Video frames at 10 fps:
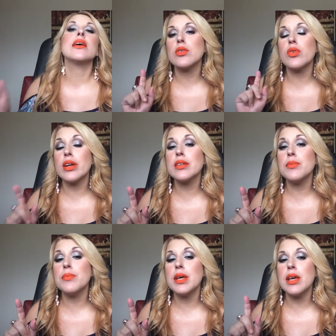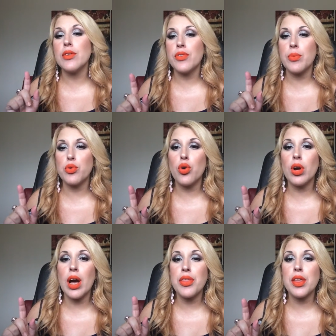And correcting me if I'm
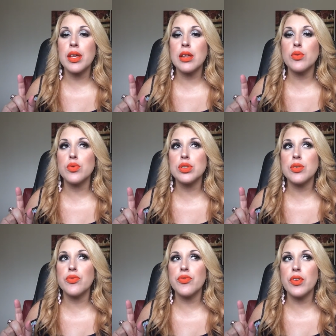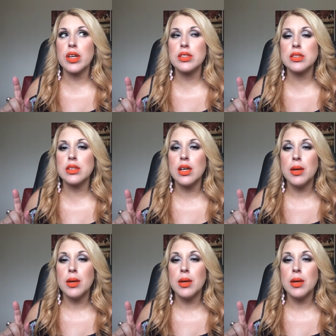wrong, I think it was the first